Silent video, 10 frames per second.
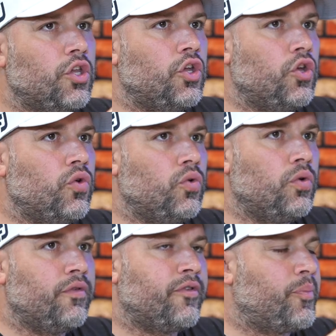
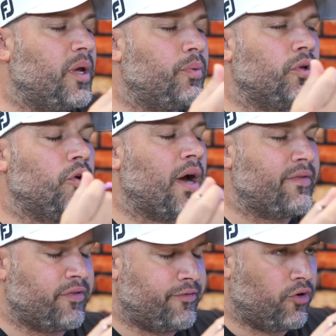you for people who
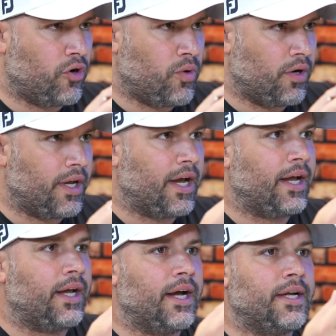have a
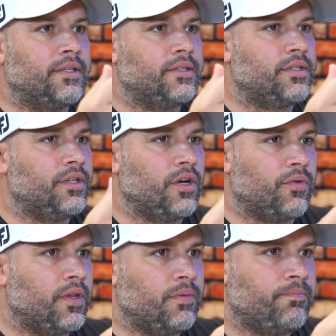401k and you know
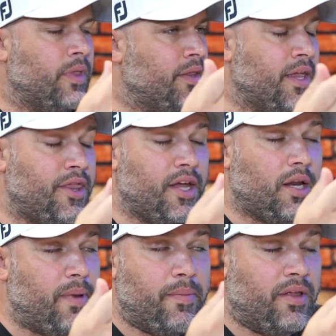they're
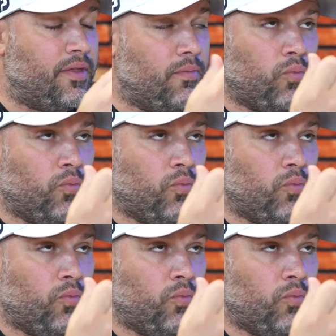thinking maybe